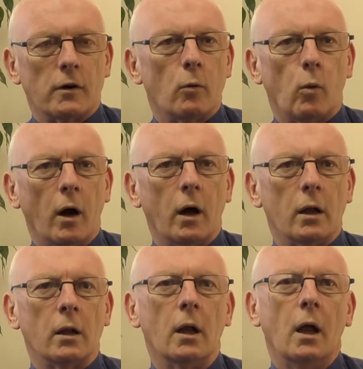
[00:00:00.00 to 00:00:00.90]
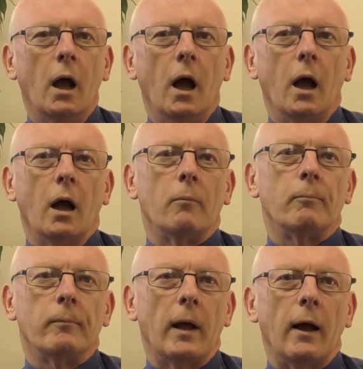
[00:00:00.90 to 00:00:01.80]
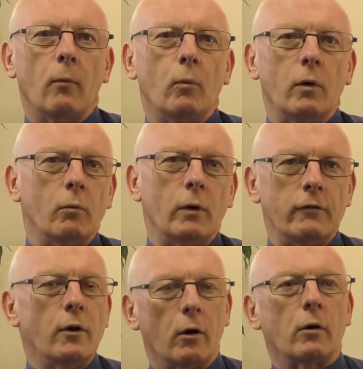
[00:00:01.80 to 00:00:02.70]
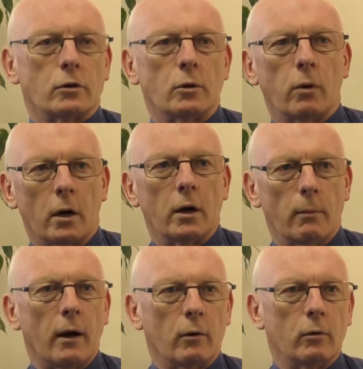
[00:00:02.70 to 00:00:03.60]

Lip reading: a while? And we've not got to worry about